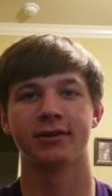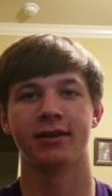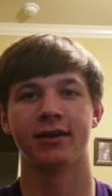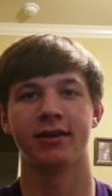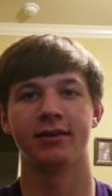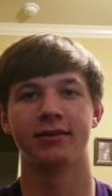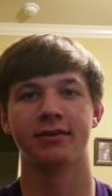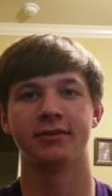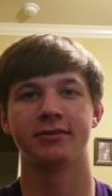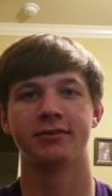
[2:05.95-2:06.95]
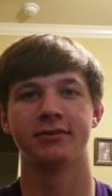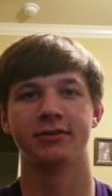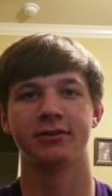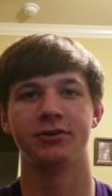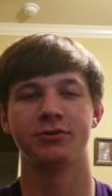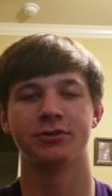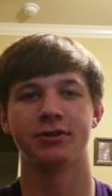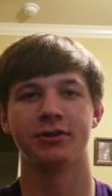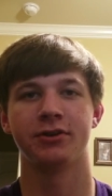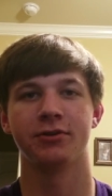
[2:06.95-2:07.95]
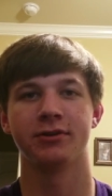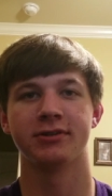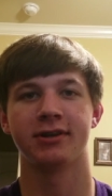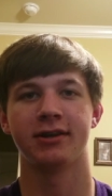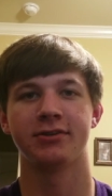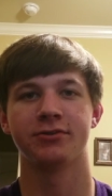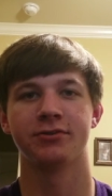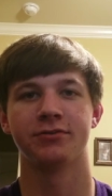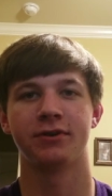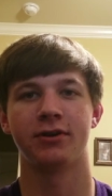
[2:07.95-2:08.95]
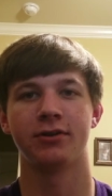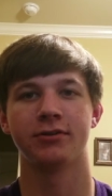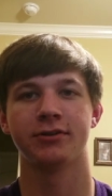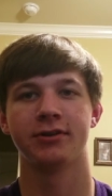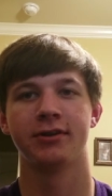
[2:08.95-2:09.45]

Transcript: and it uses the Cura slicer default.